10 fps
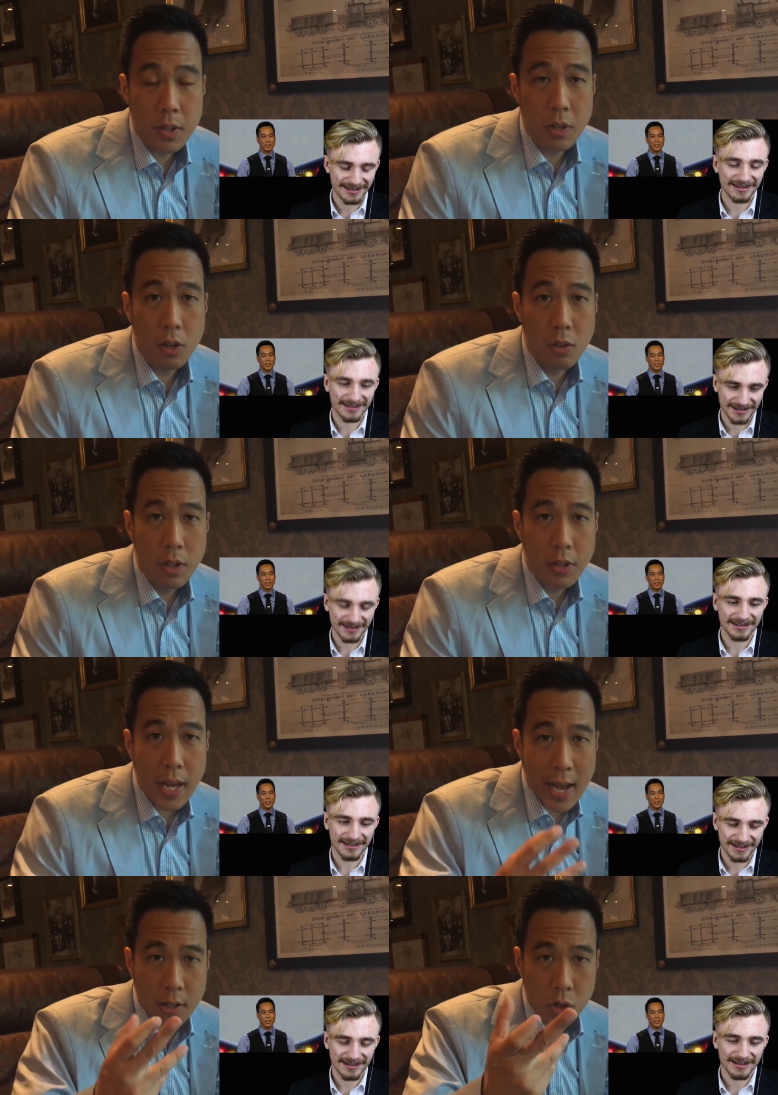Speaker 1: You know, uh, the
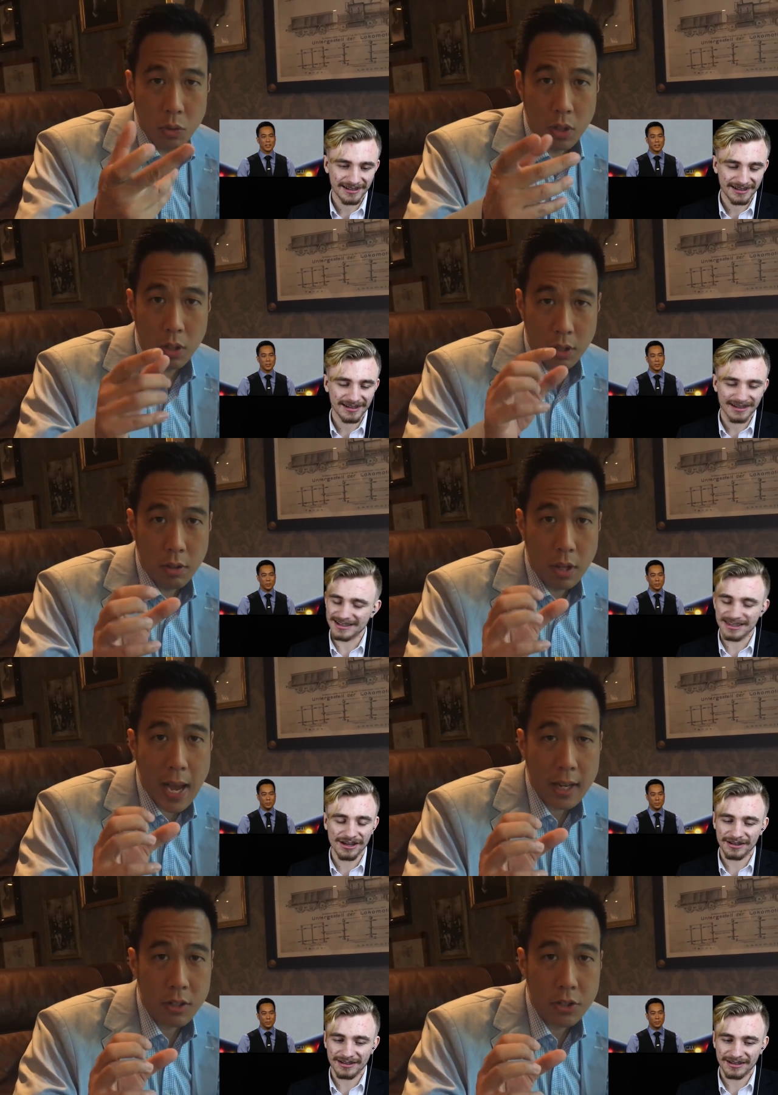actual
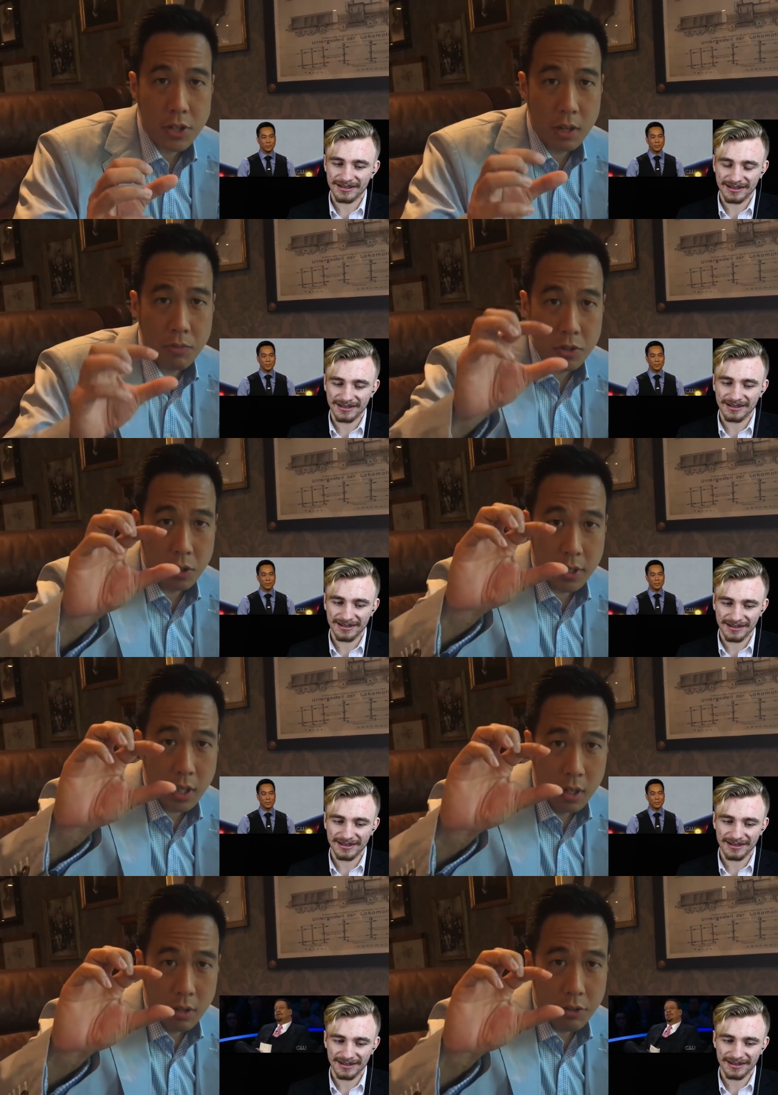act itself was only
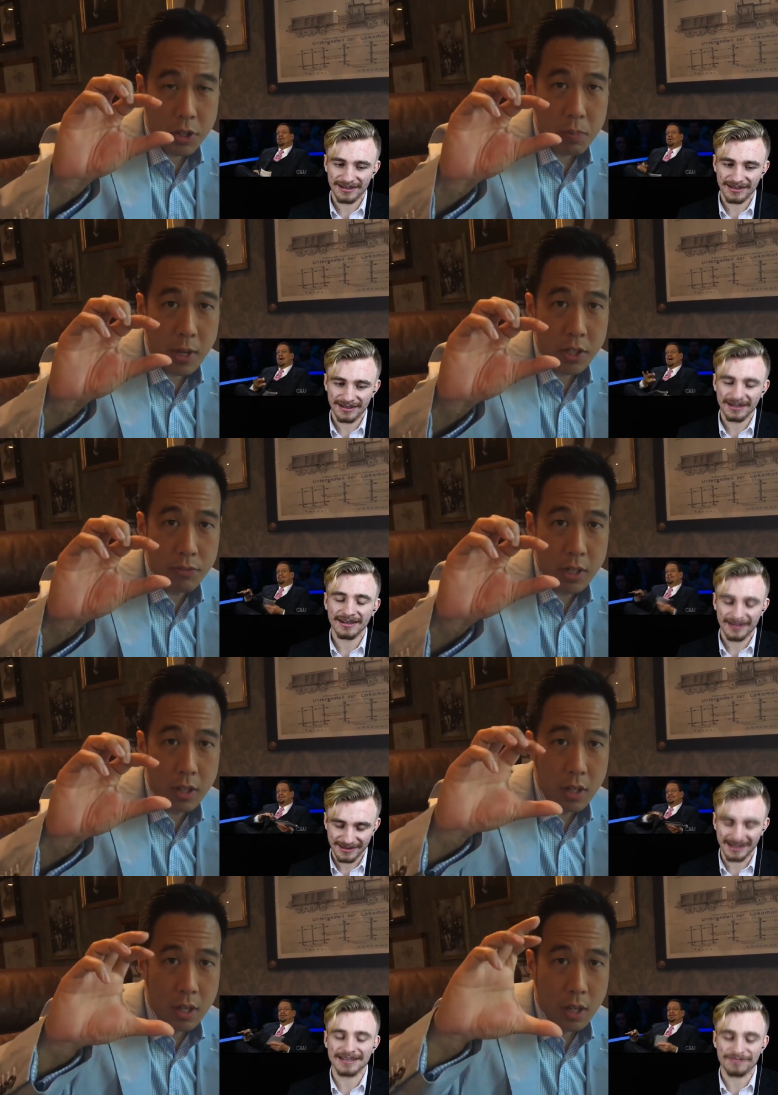this much of
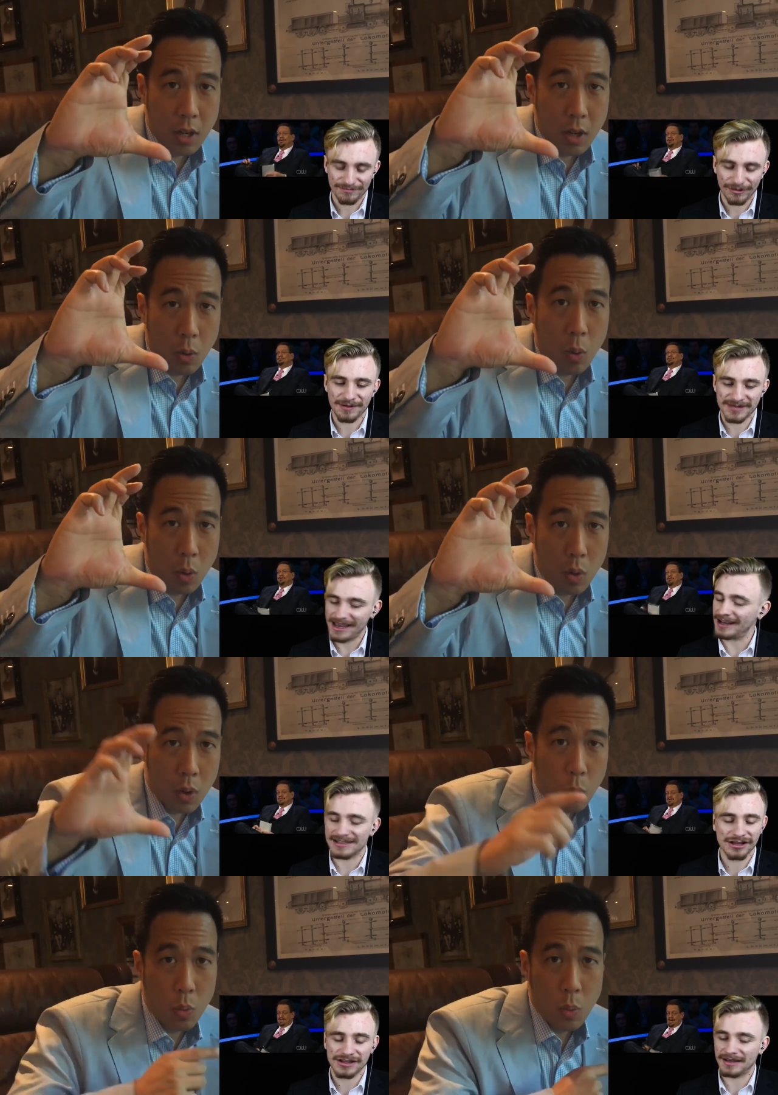it. What I'm saying is
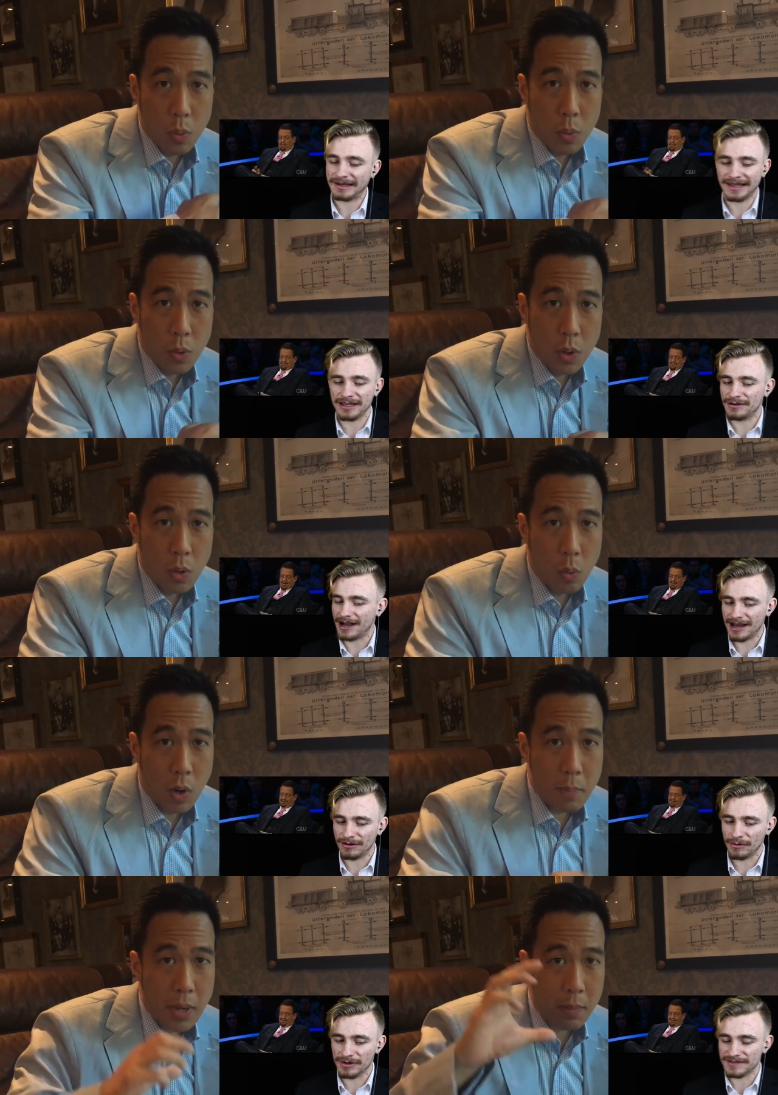not something that you can't.
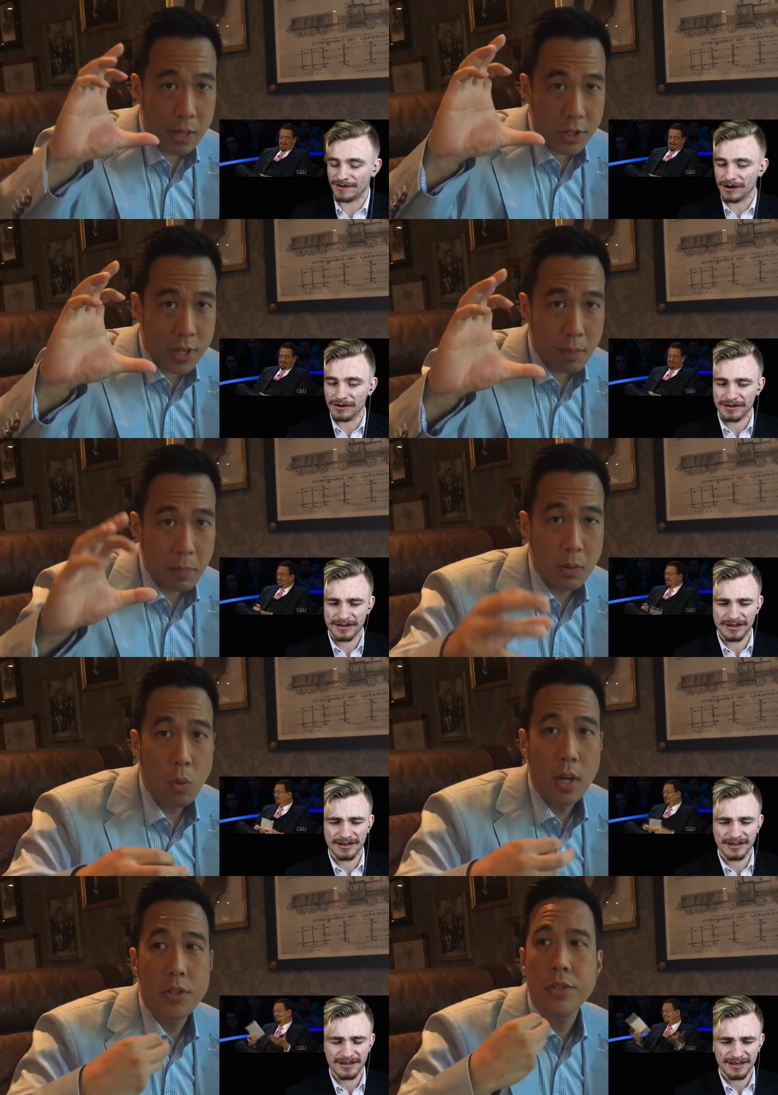What made my segment
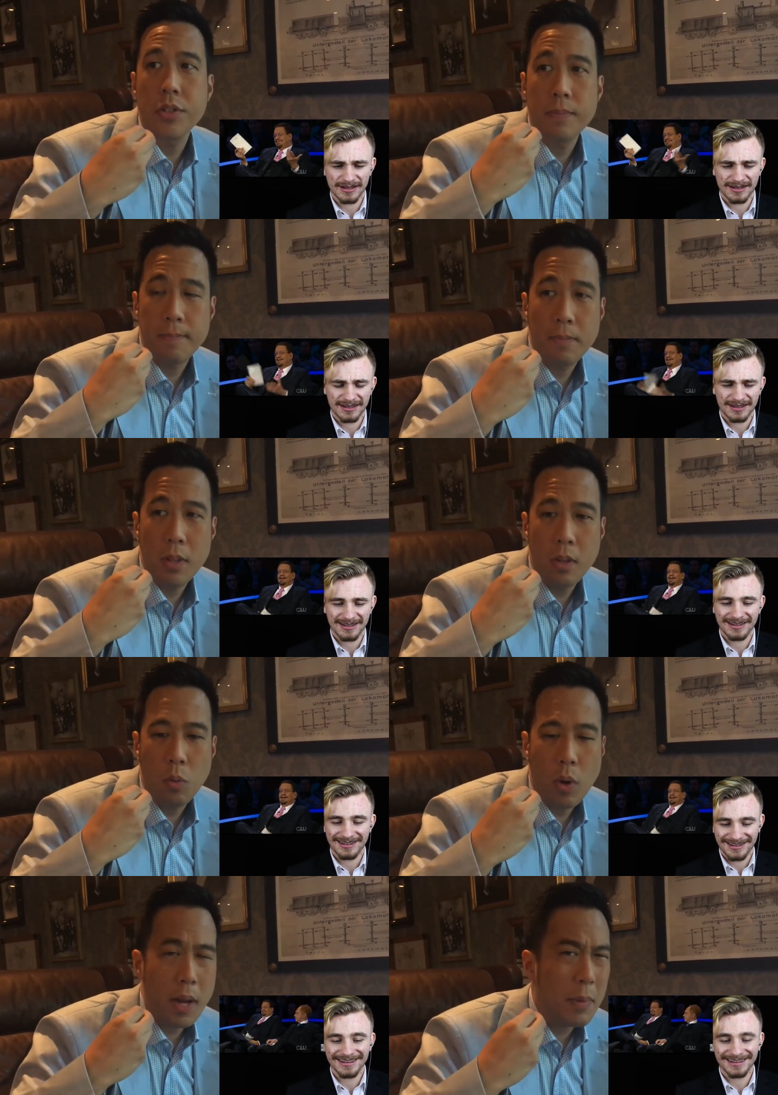was
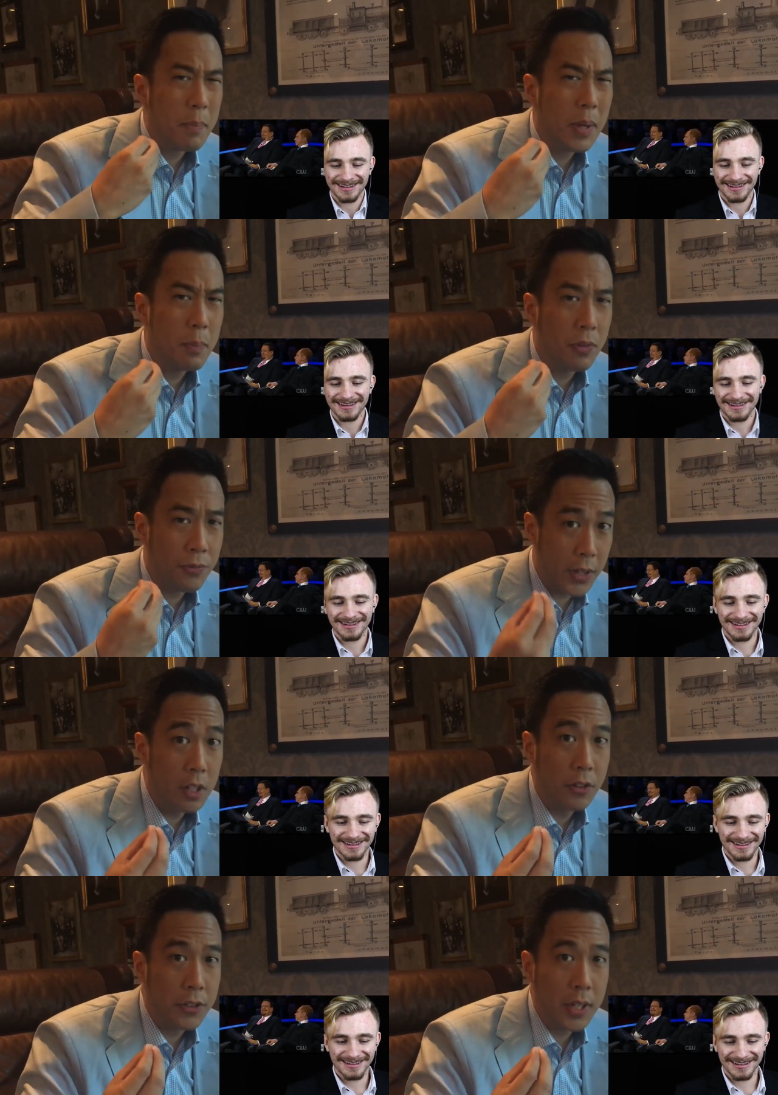what I made people feel
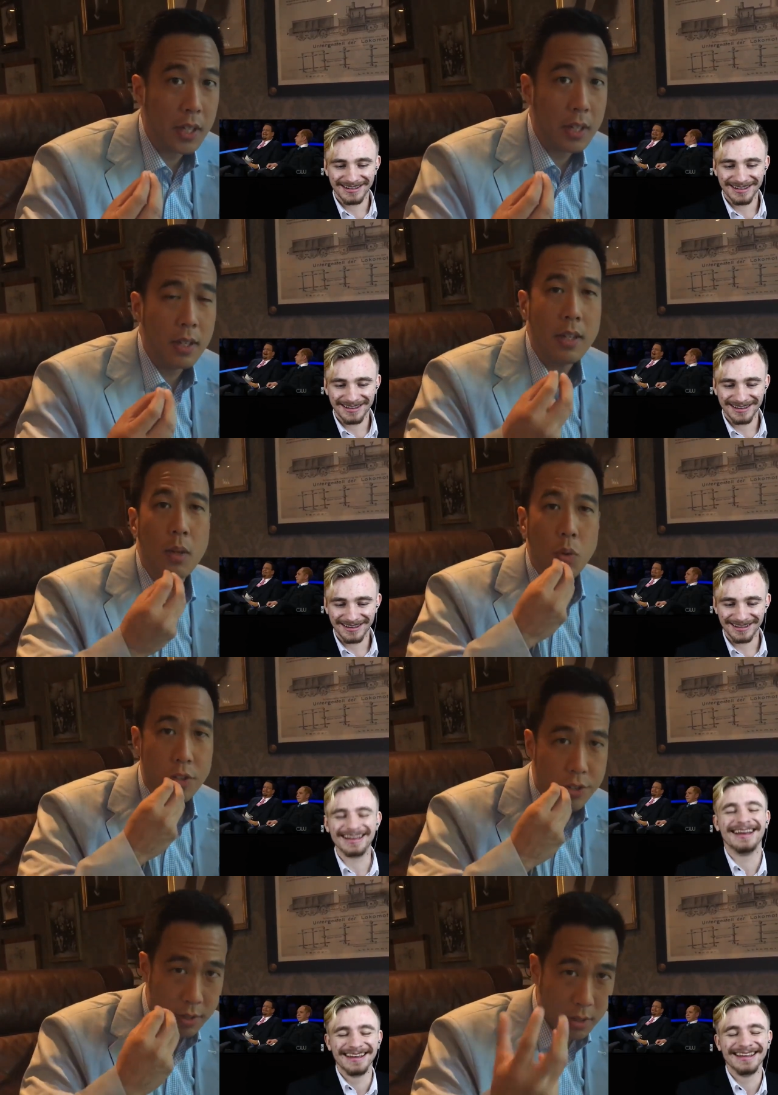and think. It
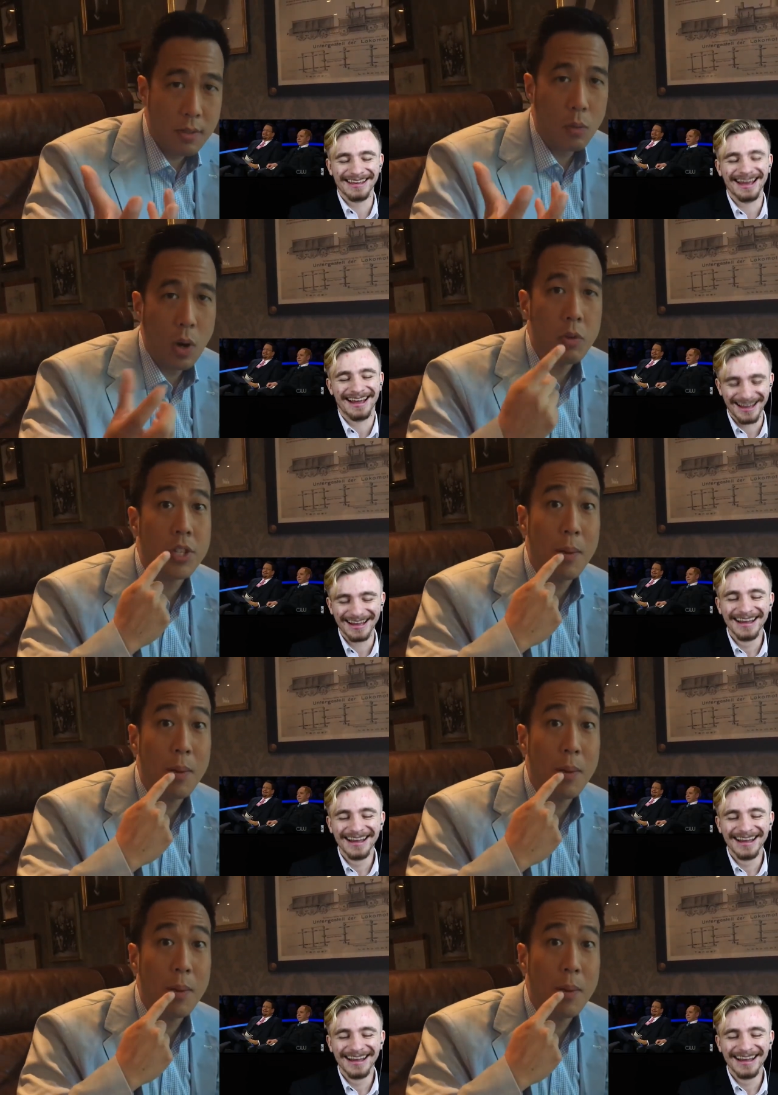was, yeah. what was